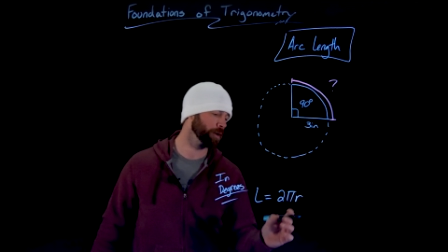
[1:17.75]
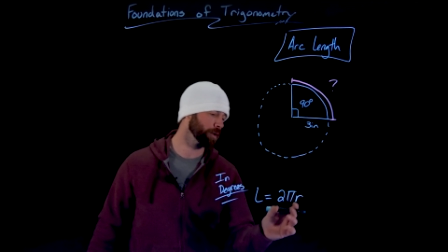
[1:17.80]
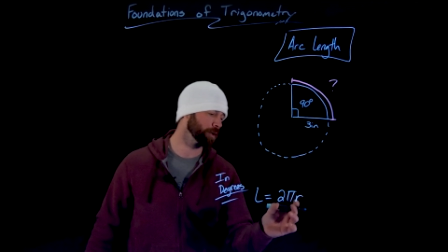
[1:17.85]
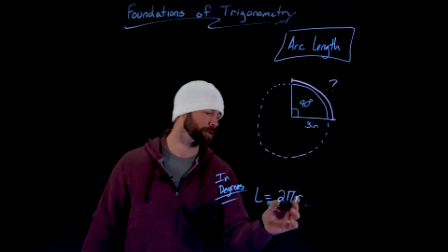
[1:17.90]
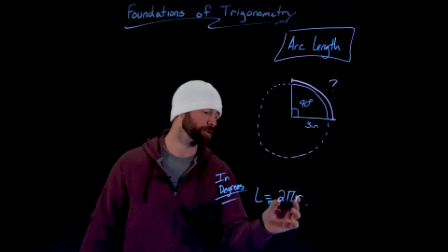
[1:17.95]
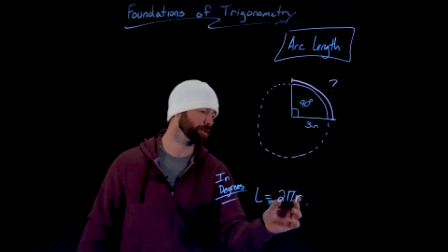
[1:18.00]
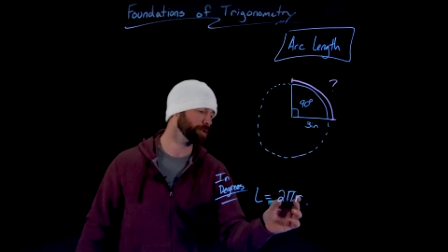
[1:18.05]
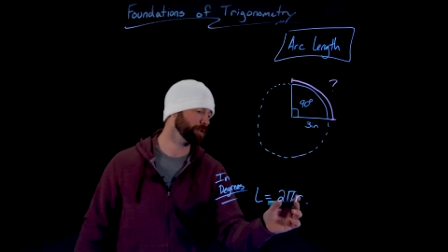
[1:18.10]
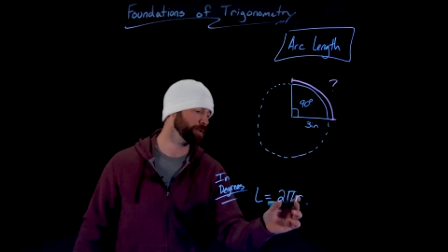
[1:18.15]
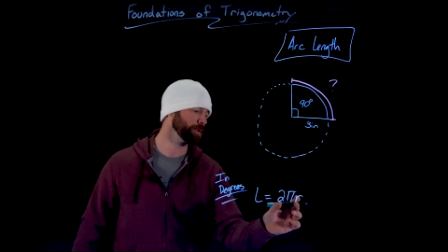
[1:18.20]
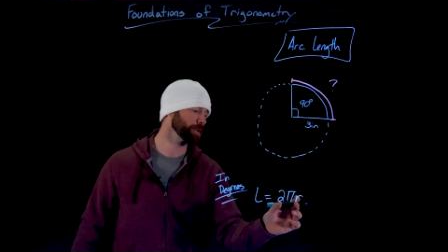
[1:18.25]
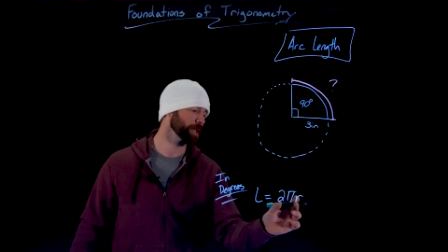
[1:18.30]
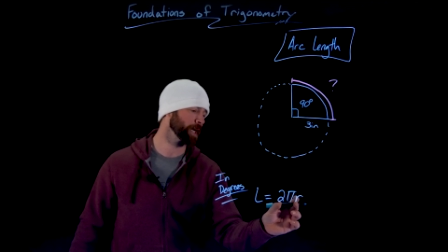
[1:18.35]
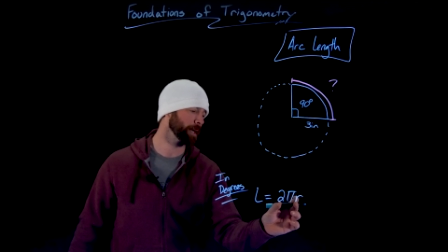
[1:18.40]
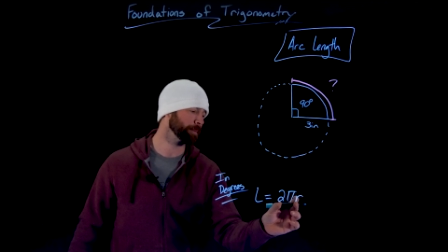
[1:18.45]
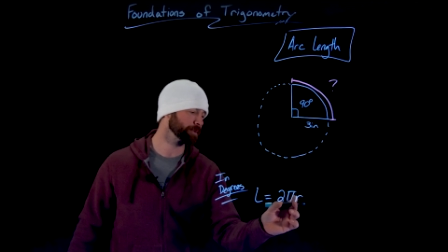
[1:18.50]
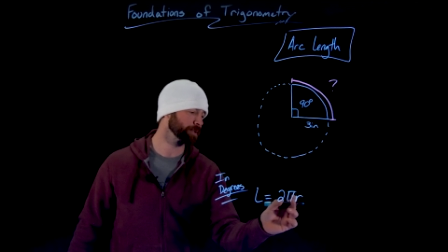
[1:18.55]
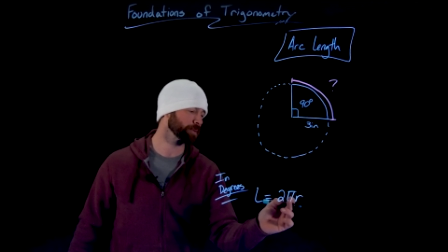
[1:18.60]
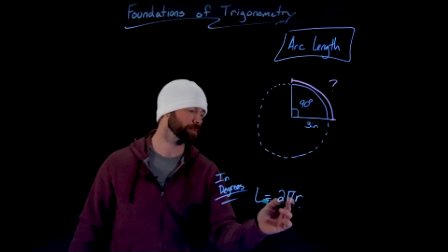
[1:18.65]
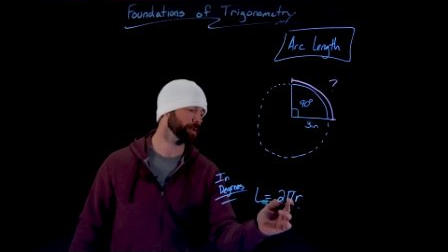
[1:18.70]
or 2
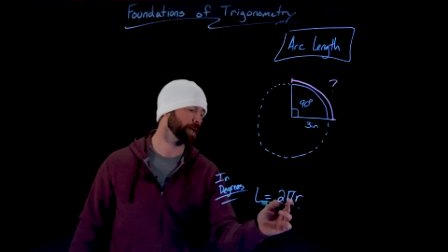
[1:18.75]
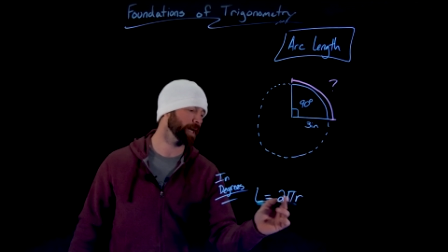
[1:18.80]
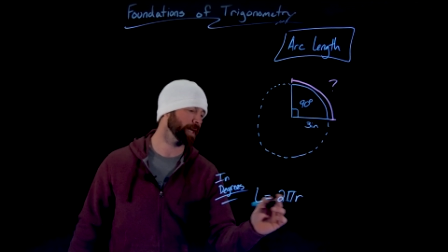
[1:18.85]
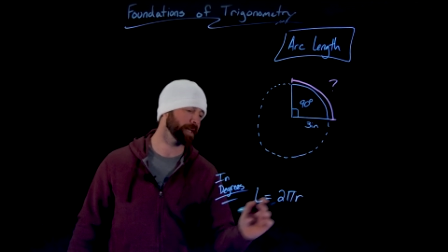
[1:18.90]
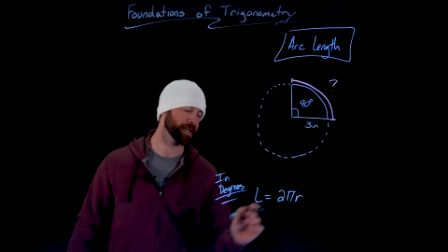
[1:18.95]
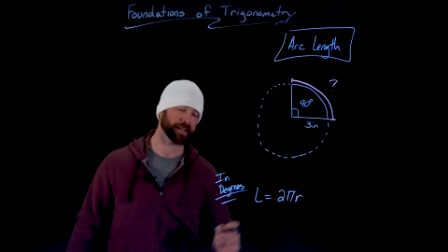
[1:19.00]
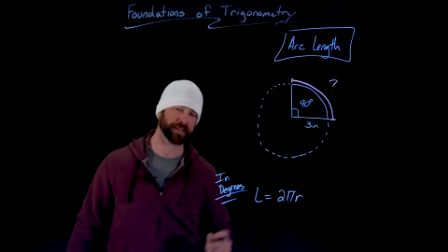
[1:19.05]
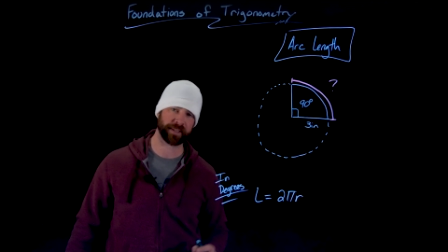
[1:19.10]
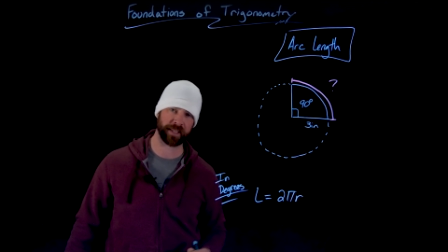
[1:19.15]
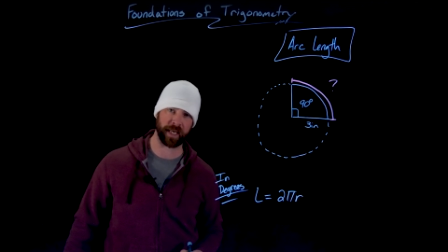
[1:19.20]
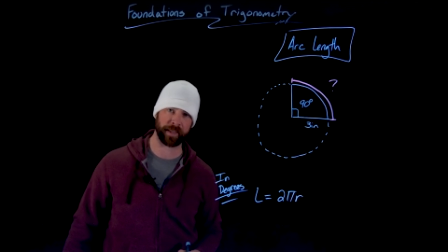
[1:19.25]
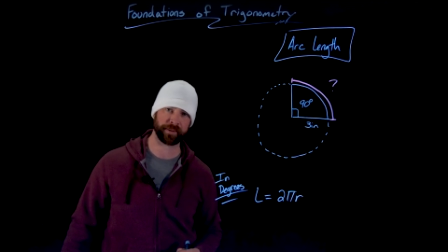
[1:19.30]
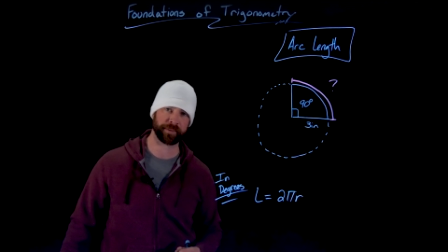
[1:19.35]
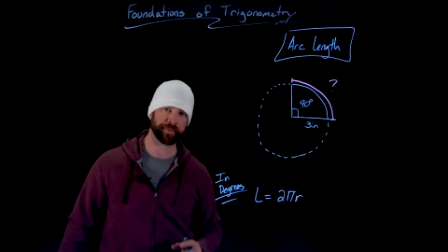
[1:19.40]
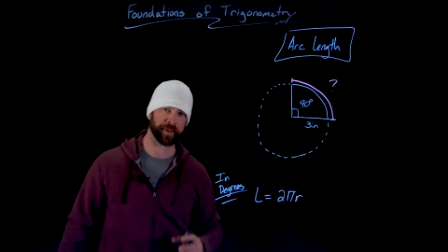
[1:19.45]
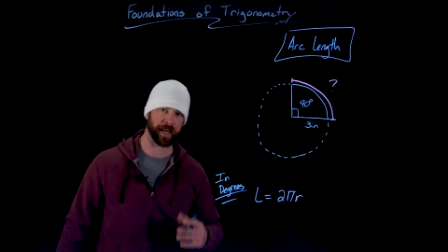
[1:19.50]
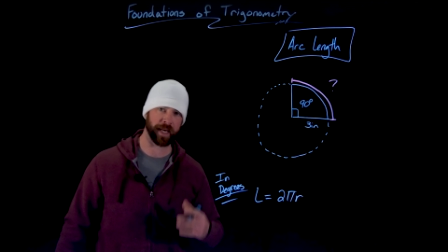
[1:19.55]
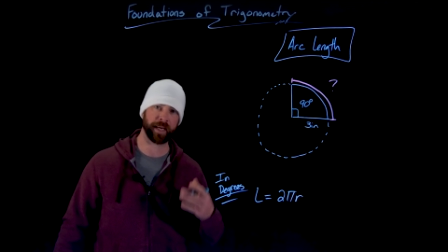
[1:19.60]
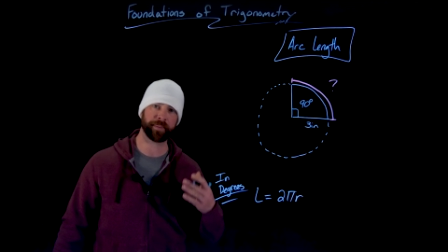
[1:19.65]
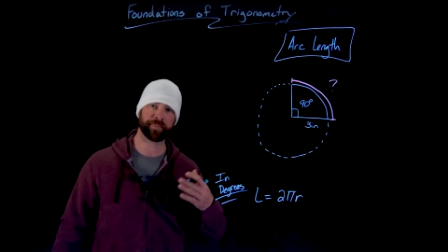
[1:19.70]
times the radius times pi,